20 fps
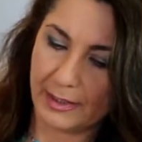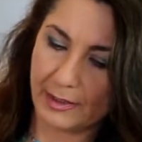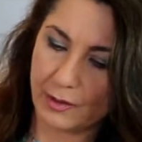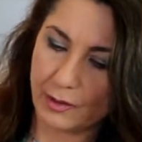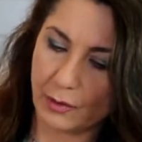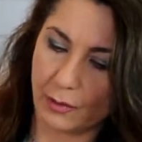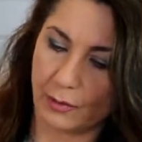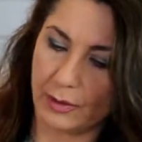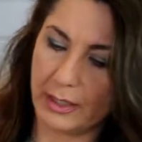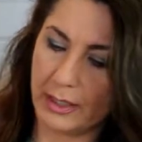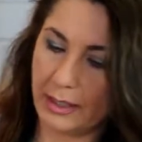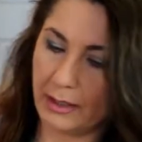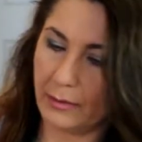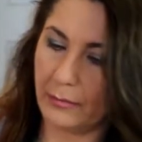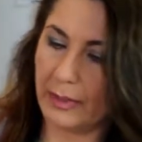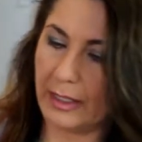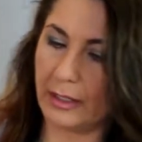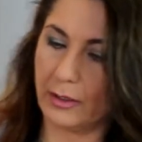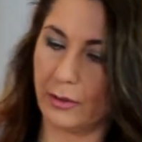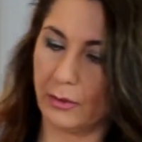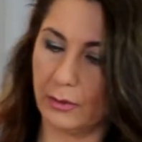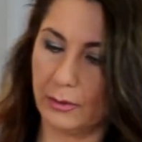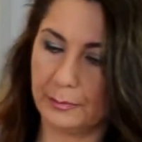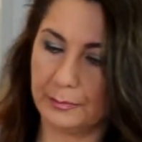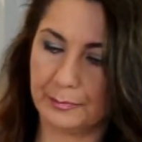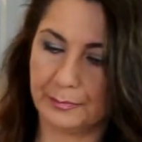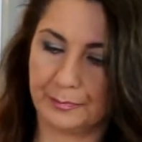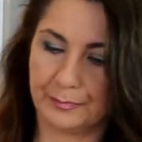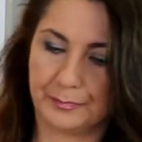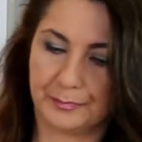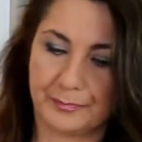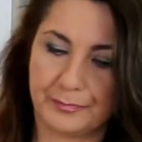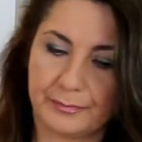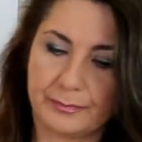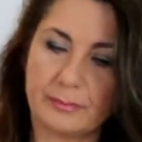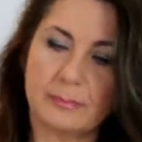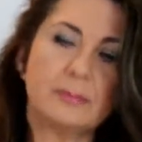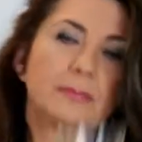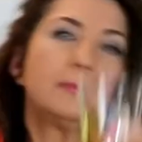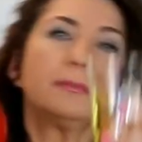so here we go.
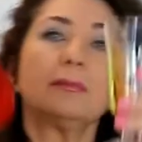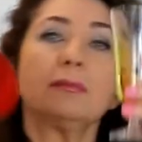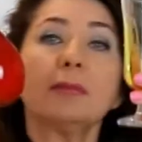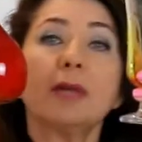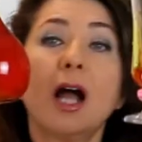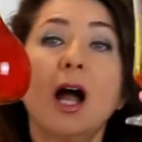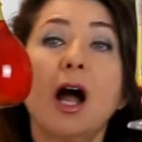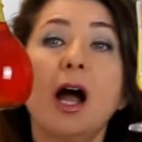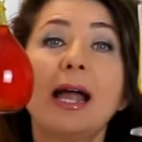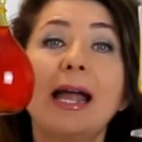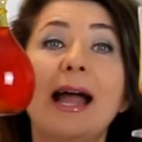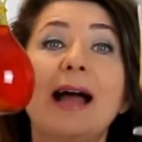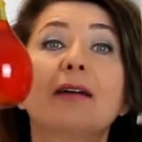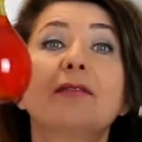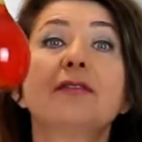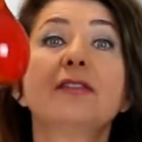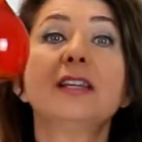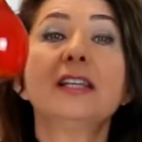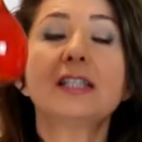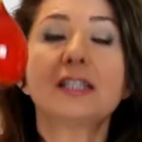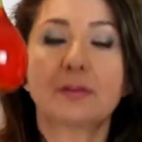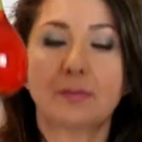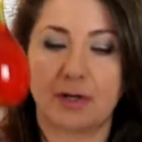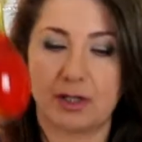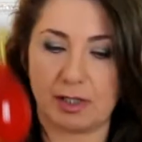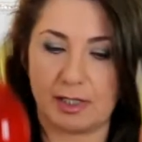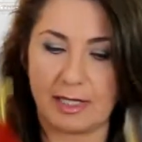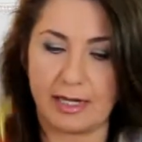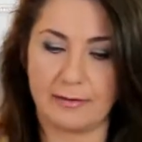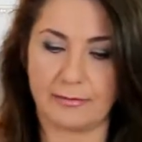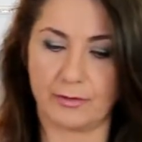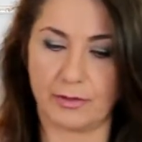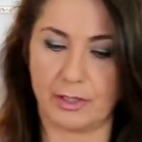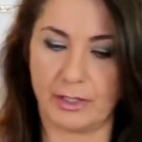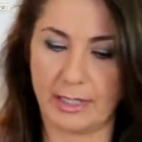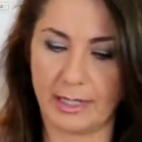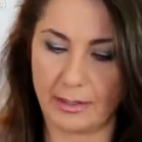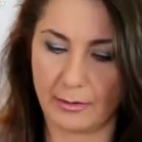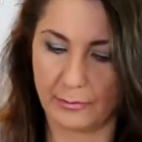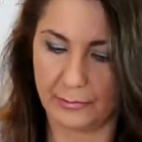I have this much
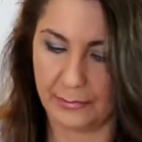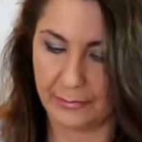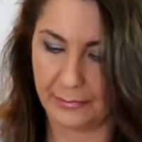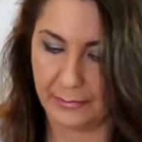saffron now.